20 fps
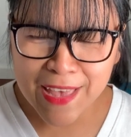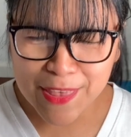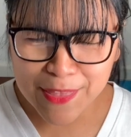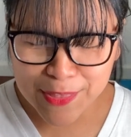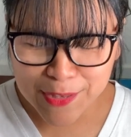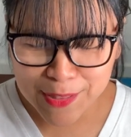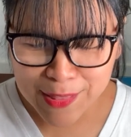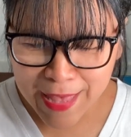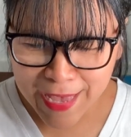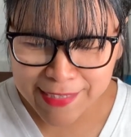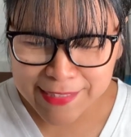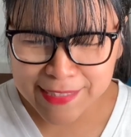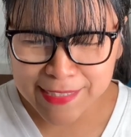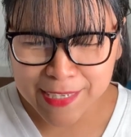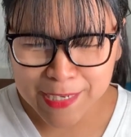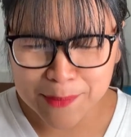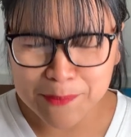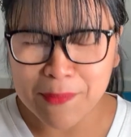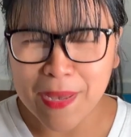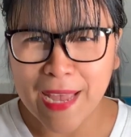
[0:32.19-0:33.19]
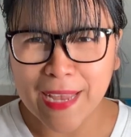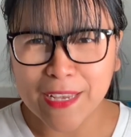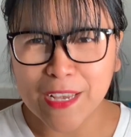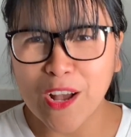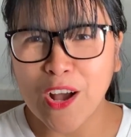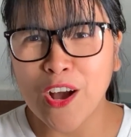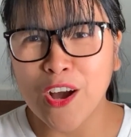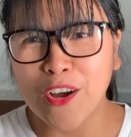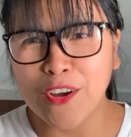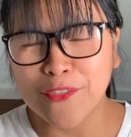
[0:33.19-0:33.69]
the last comeback
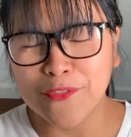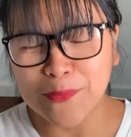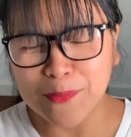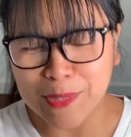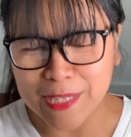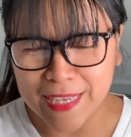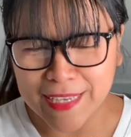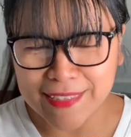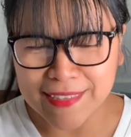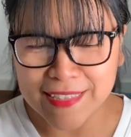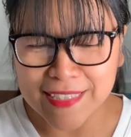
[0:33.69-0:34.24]
of Blink.